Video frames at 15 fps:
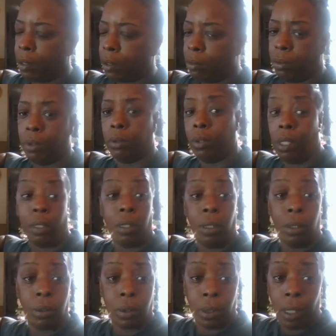I said, Well, I can
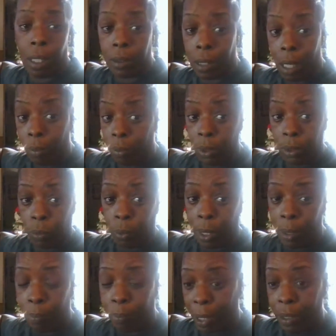understand. I said, I'd rather
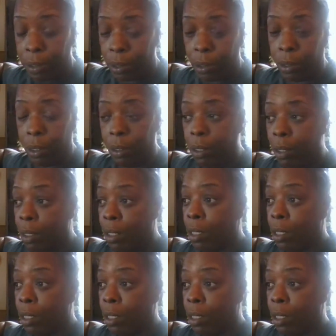wait patiently